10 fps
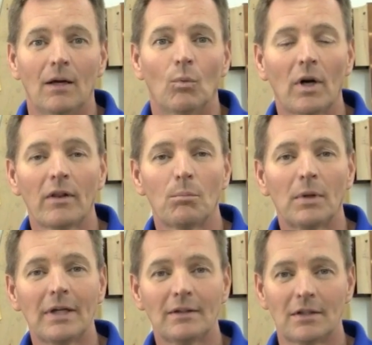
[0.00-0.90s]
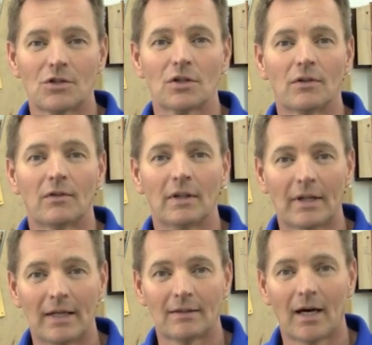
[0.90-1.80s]
One of the big additions at
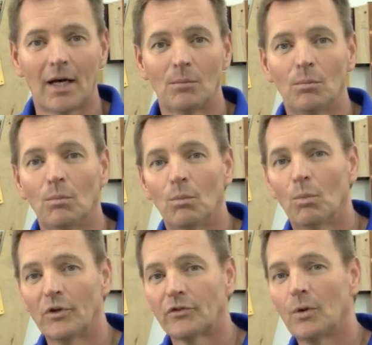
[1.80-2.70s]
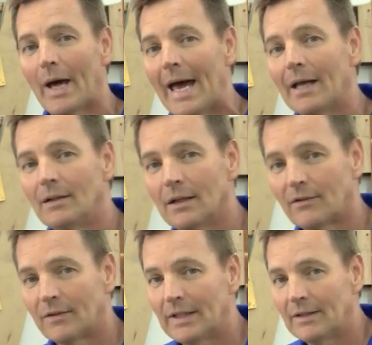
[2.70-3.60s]
that time was to add a
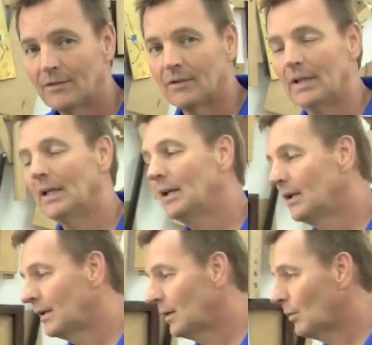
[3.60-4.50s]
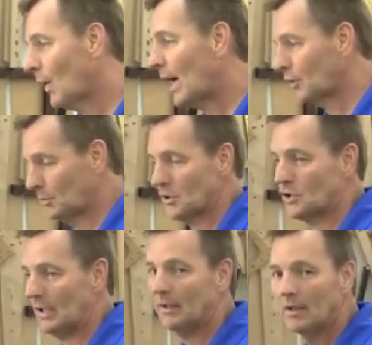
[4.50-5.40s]
CNC router machine.